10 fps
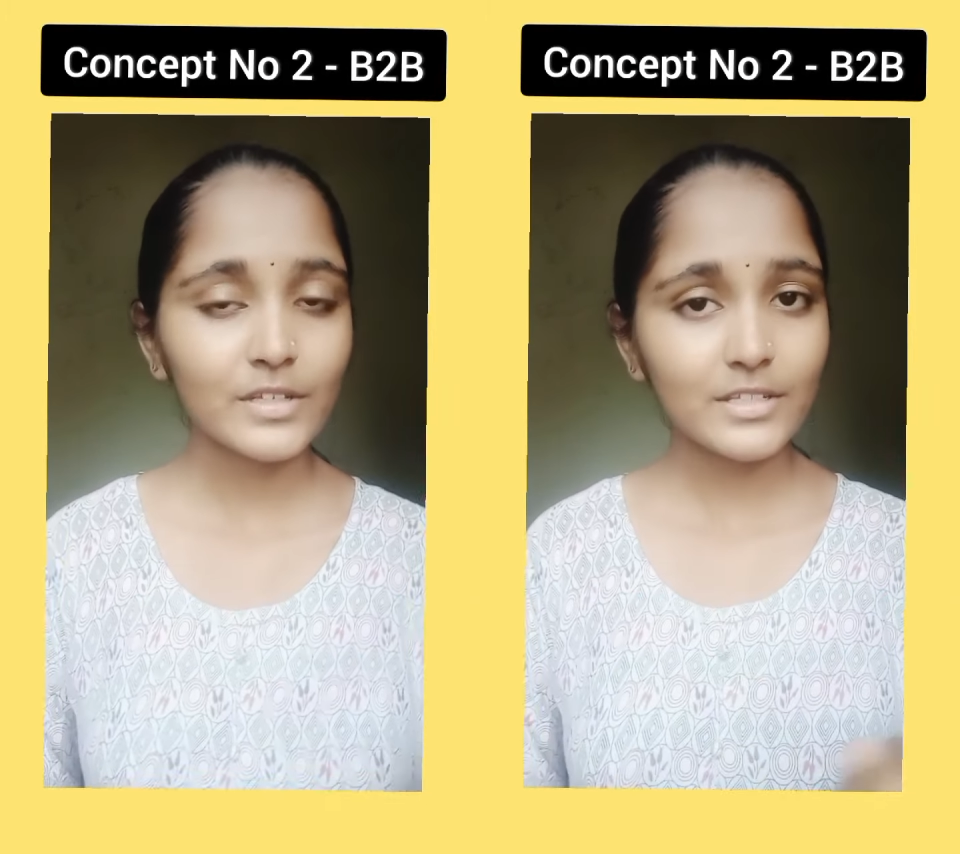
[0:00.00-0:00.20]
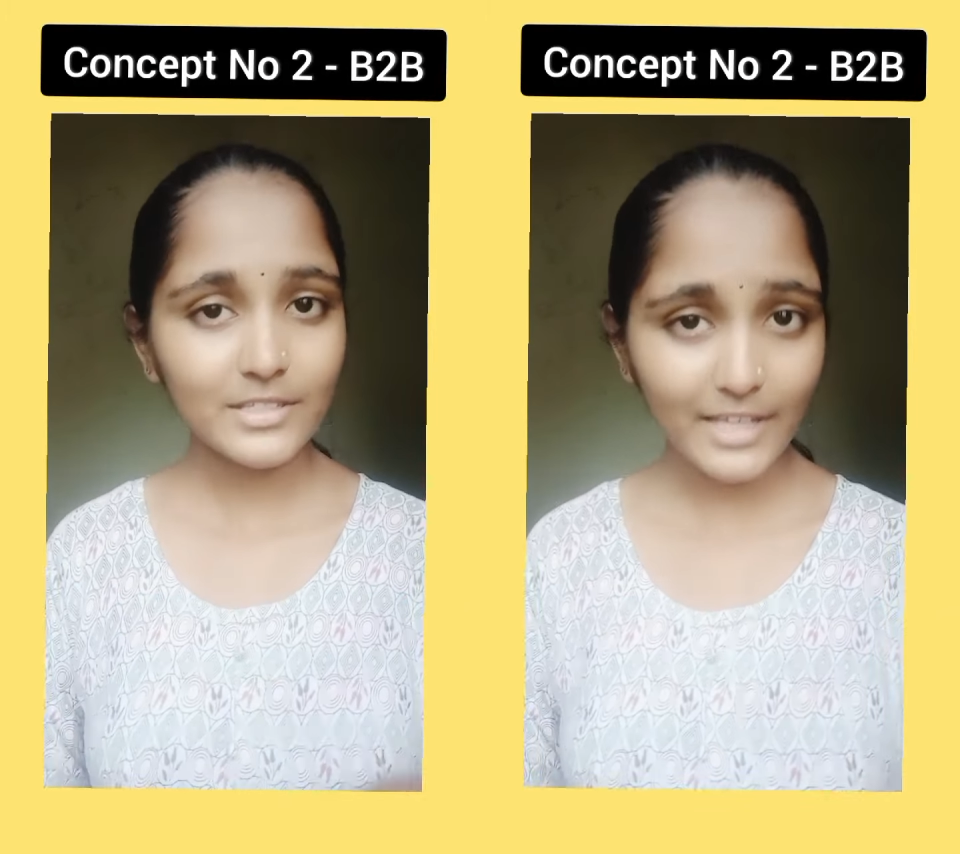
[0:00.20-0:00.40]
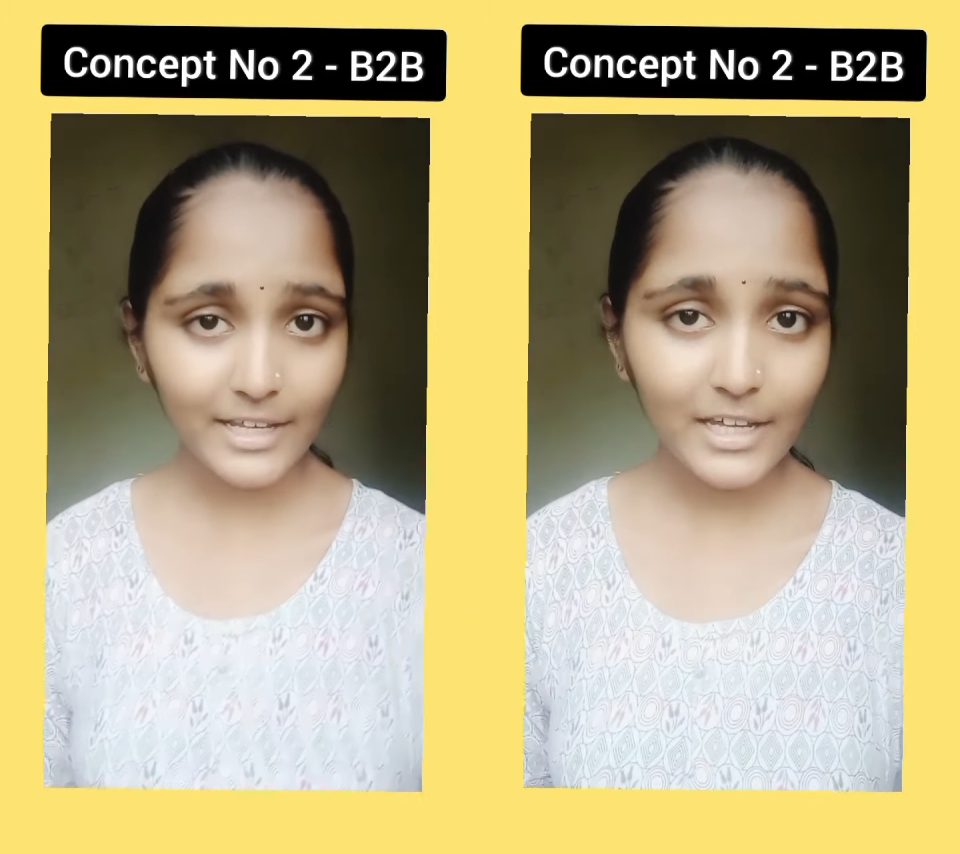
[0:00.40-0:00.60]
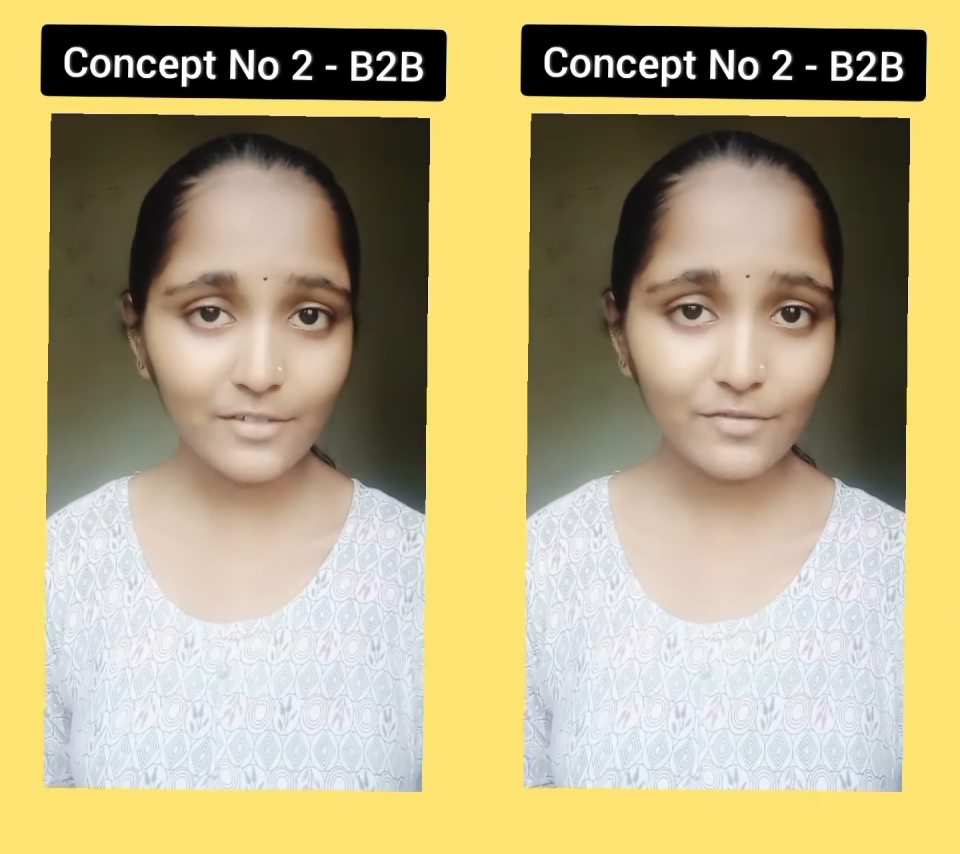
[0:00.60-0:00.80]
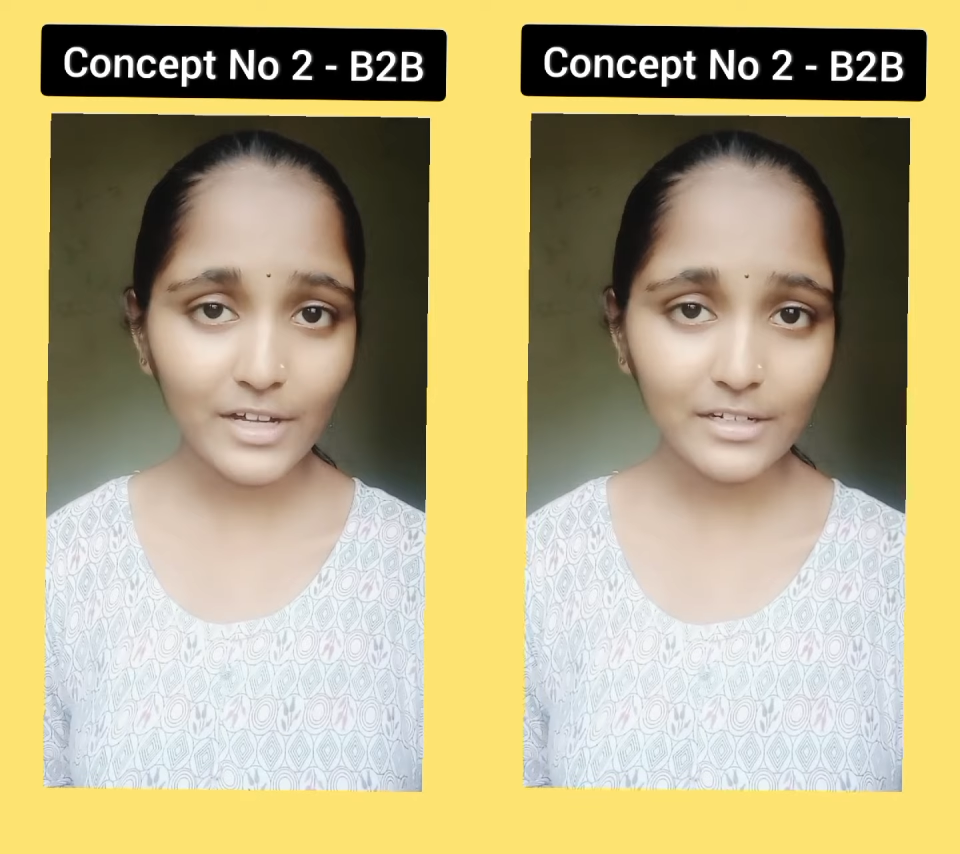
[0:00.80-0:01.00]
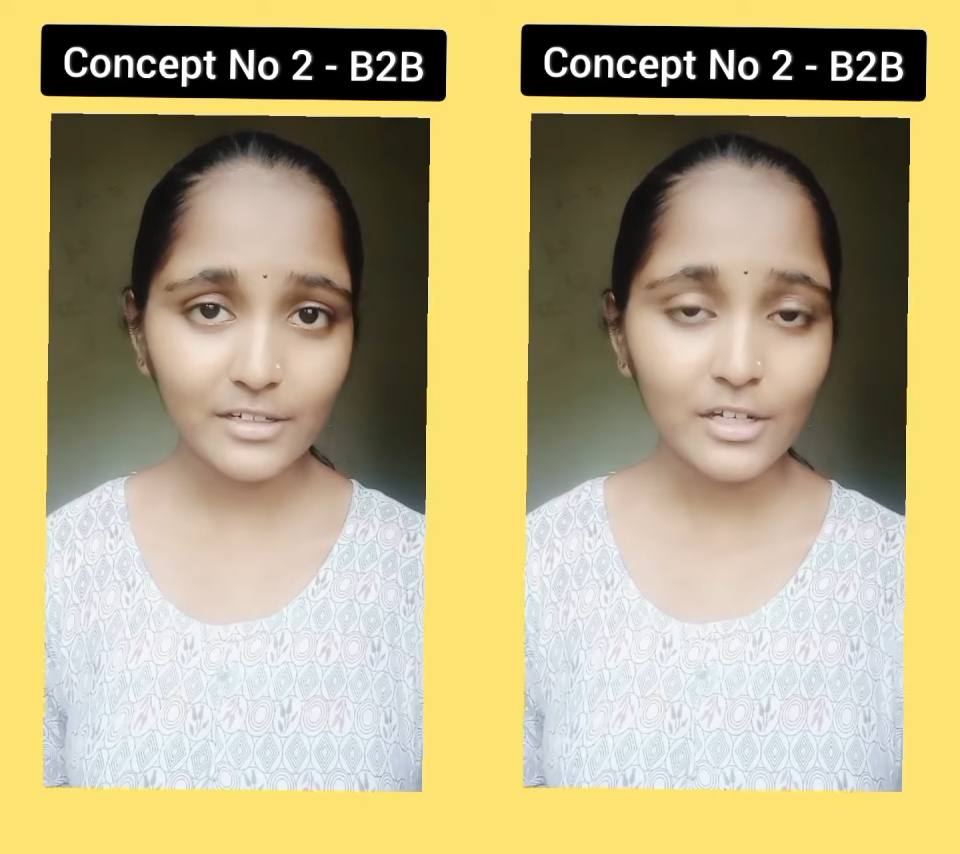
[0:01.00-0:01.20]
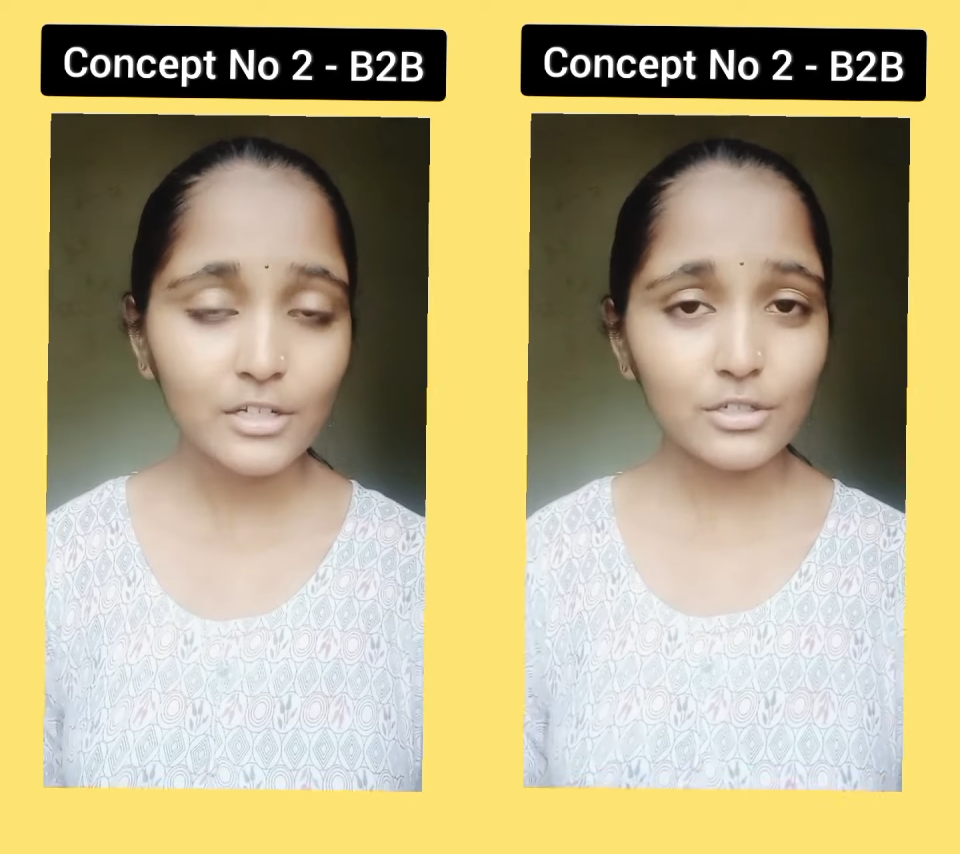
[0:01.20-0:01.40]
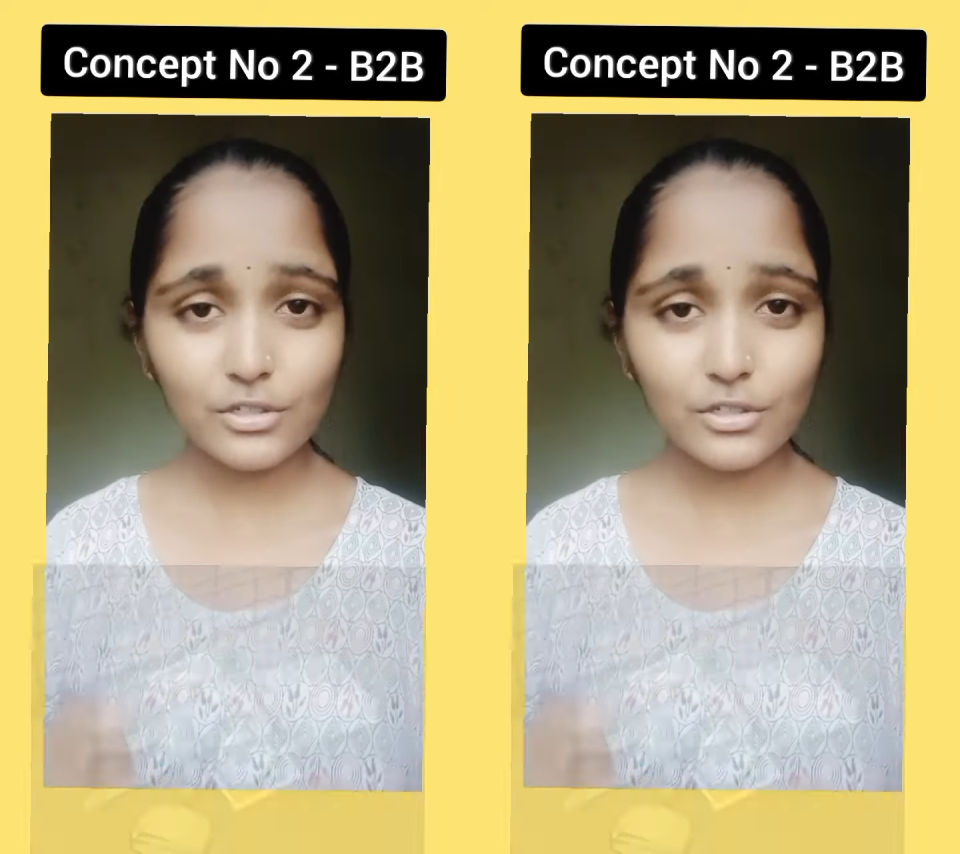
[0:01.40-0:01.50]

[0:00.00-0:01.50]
Second one, do